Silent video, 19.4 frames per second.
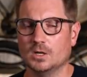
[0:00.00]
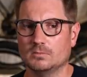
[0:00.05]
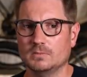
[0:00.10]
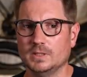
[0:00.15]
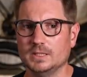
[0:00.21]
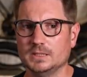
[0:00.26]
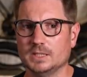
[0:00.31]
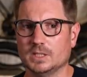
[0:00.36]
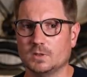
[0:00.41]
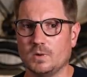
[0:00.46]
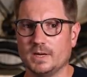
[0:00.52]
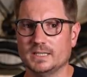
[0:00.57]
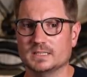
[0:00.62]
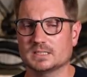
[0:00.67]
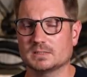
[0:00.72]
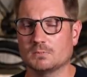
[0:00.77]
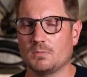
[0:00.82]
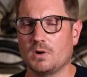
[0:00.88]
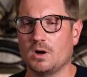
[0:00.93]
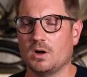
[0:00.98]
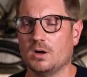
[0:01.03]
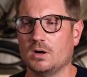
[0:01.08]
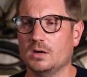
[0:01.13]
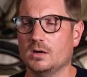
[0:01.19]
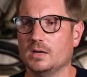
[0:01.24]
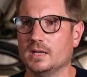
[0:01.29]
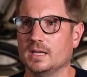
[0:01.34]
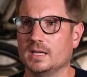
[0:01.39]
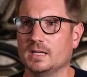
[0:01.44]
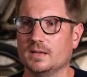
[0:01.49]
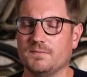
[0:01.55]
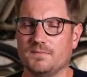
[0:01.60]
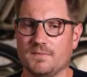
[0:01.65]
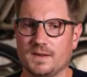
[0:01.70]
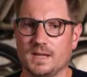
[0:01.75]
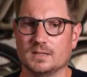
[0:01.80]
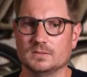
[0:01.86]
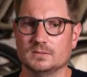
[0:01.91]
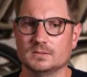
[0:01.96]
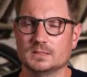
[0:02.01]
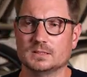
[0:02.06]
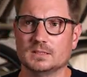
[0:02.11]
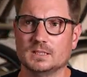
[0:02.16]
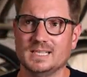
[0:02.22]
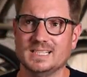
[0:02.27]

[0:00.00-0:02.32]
really quite small, and I found